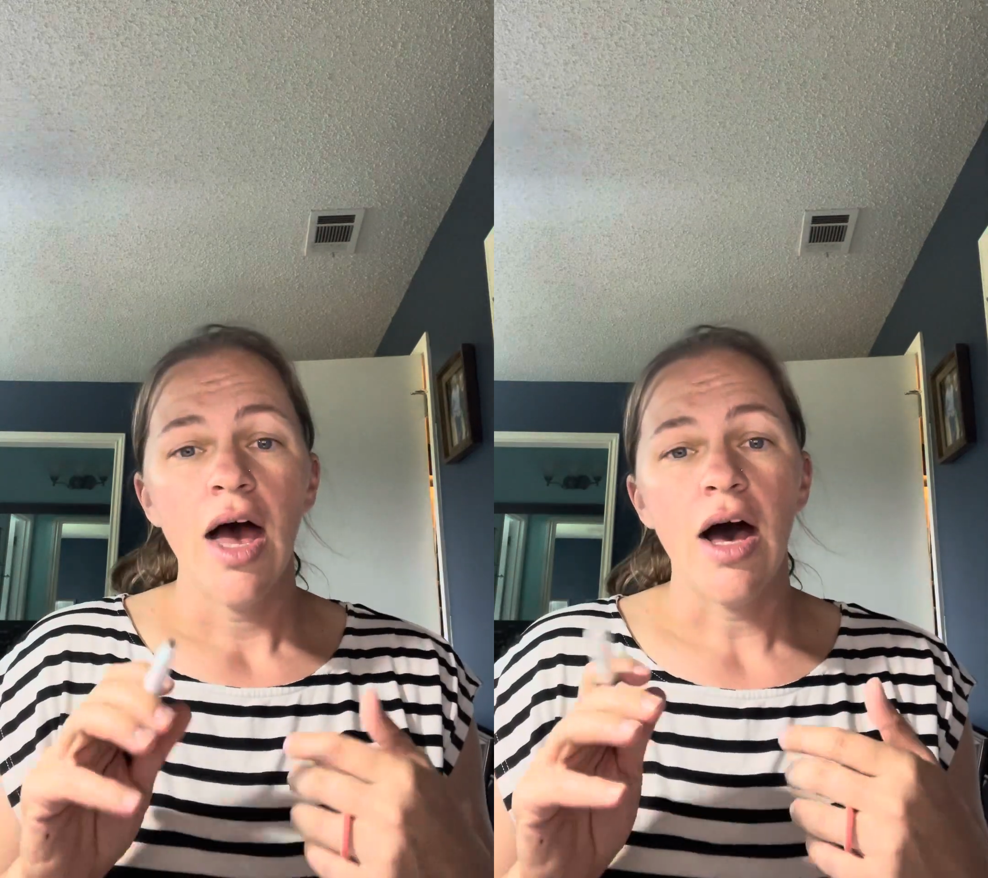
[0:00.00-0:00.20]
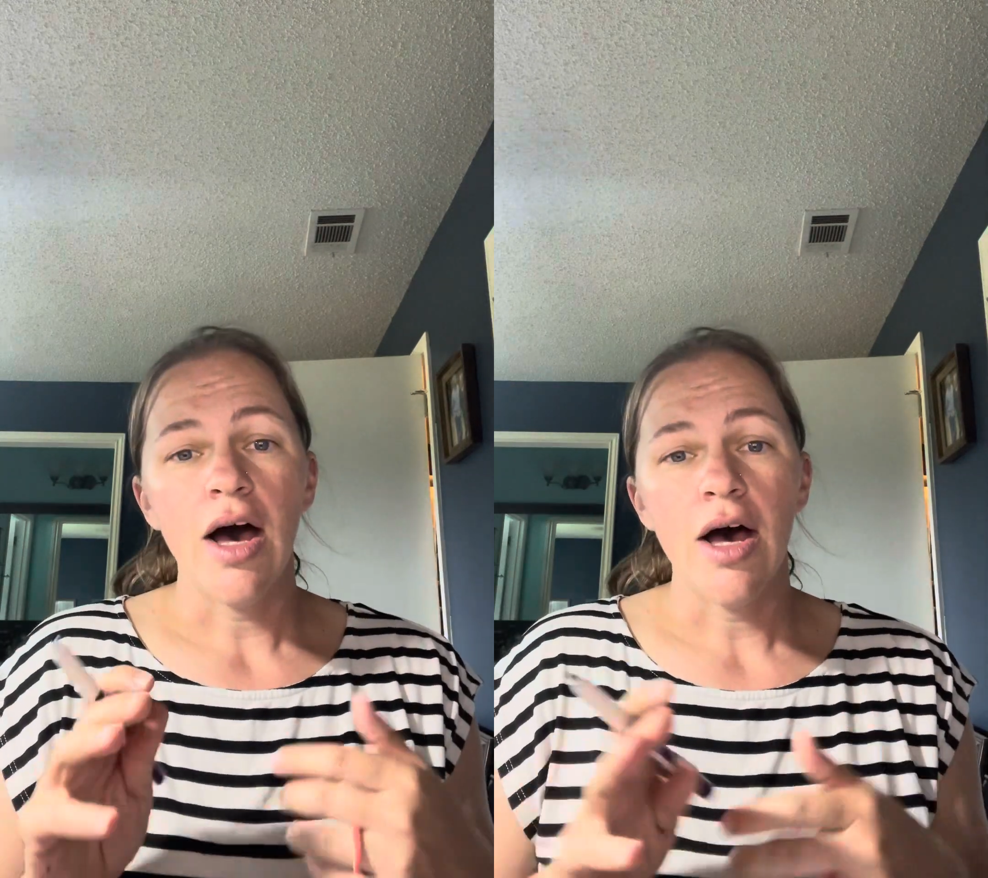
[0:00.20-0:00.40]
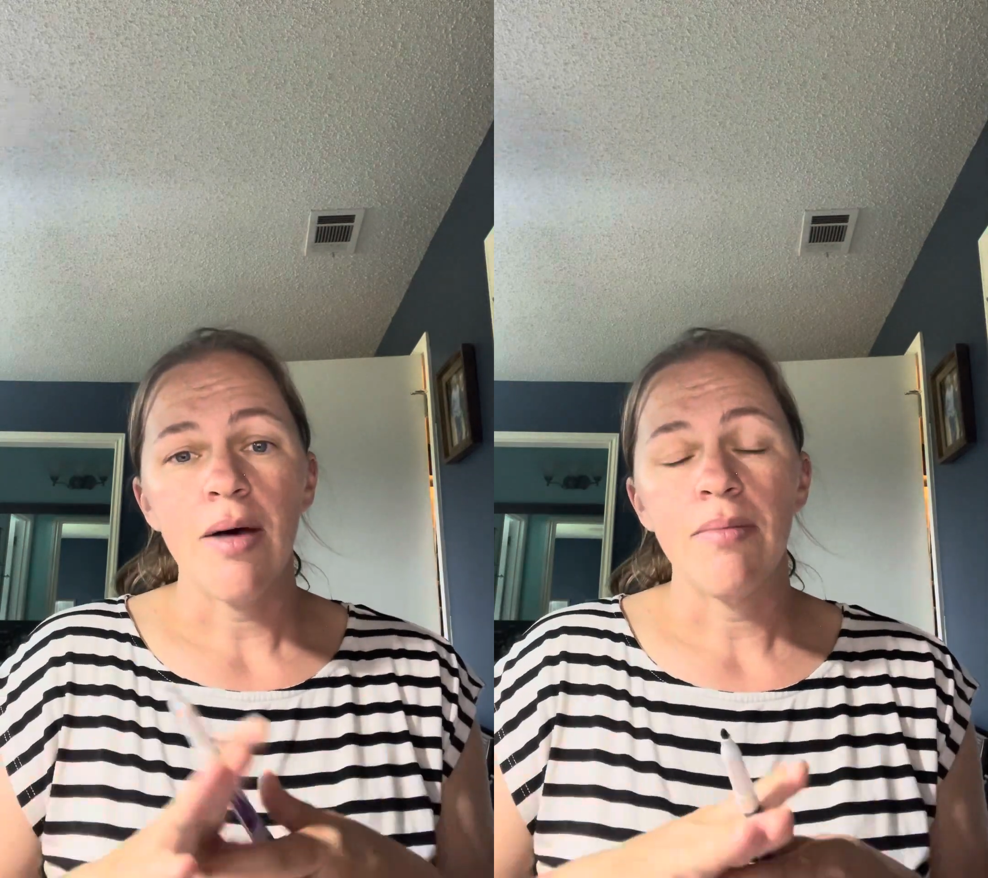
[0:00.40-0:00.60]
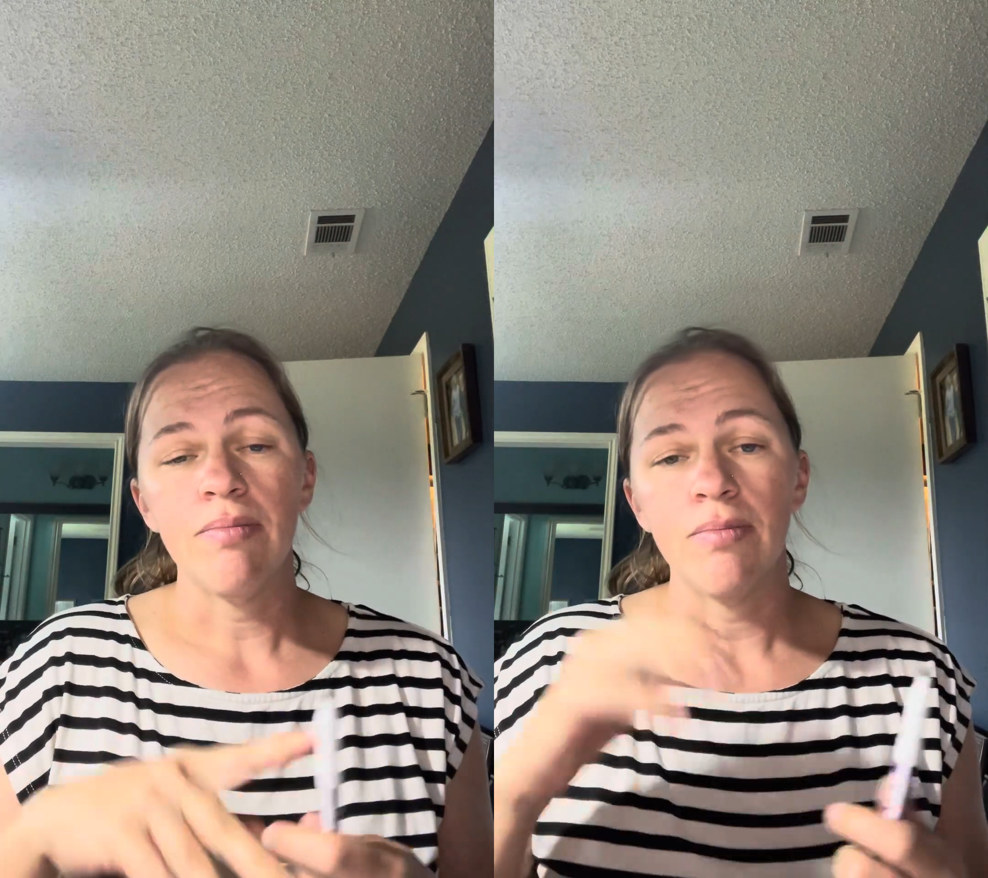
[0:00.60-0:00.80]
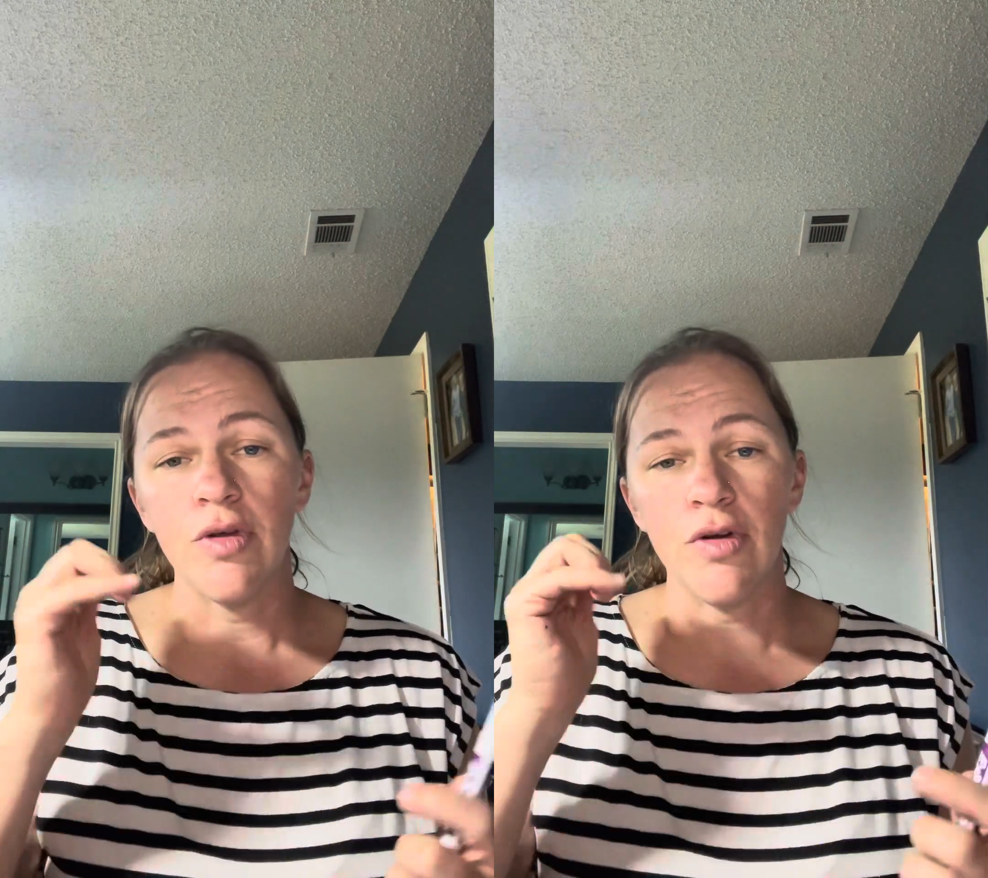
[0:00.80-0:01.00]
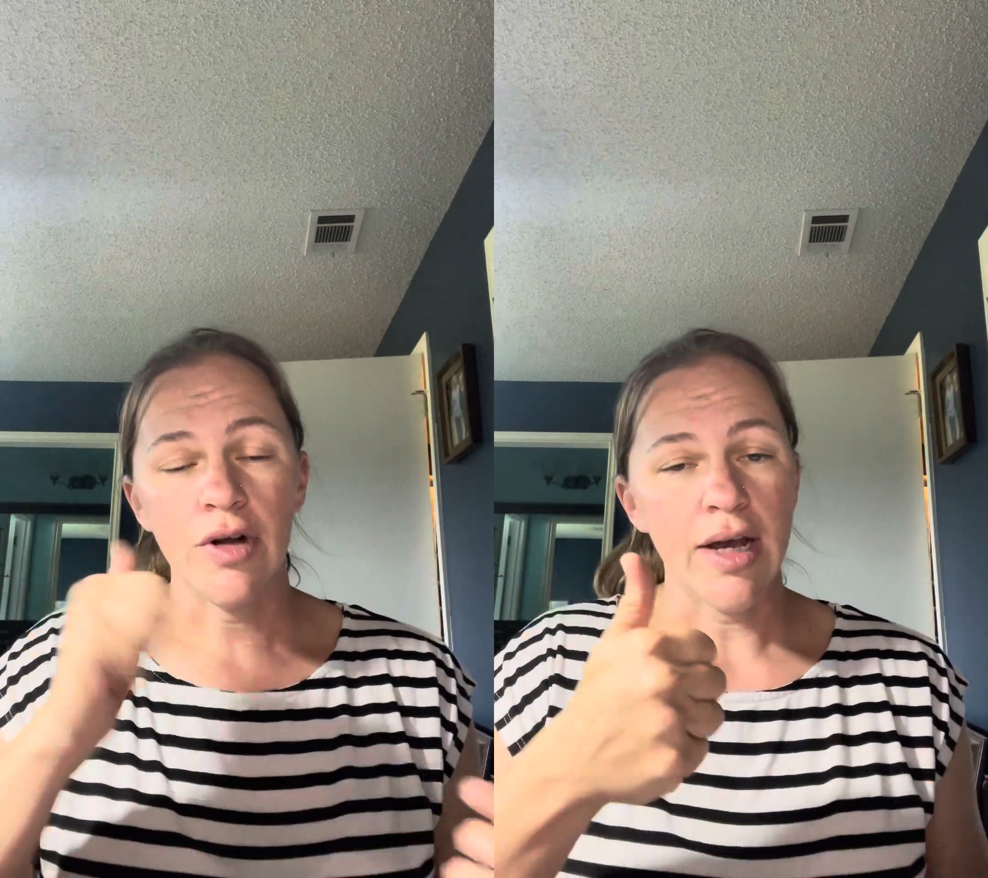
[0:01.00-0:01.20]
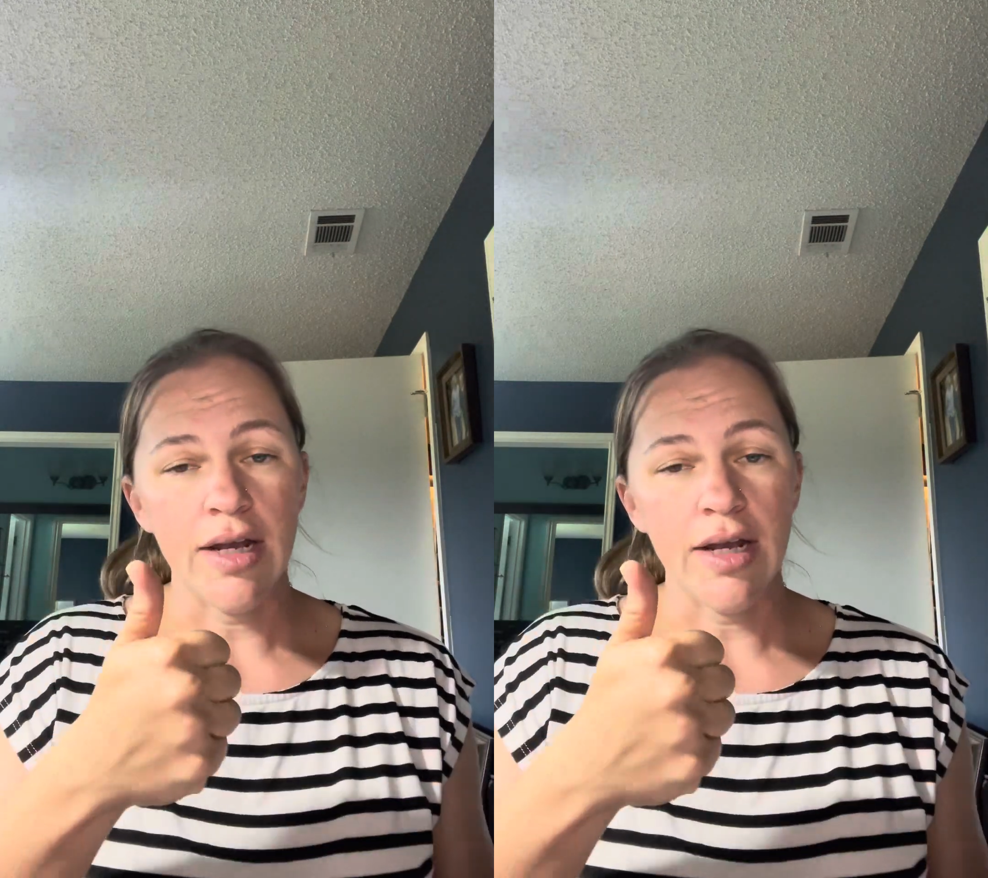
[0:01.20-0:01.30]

You're not